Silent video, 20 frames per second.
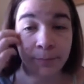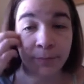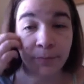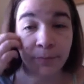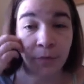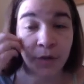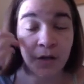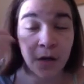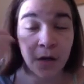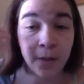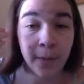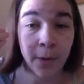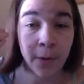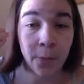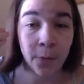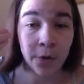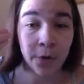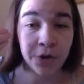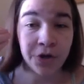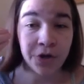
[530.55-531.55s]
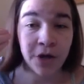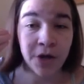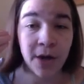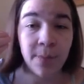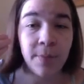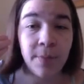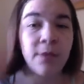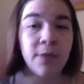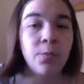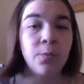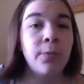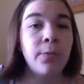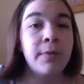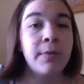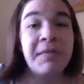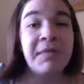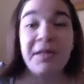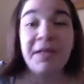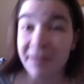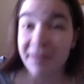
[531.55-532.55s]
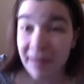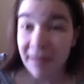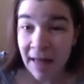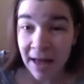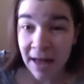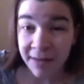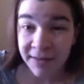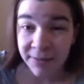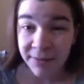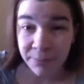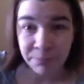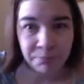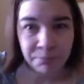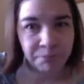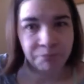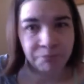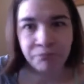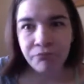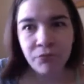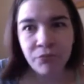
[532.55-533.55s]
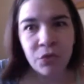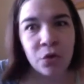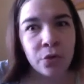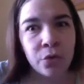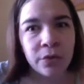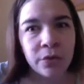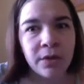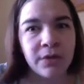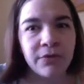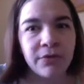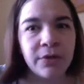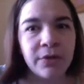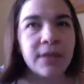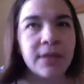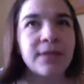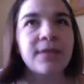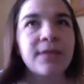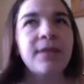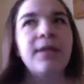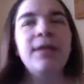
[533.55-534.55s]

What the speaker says: we talk about workshop and what we mean is class, totally different things.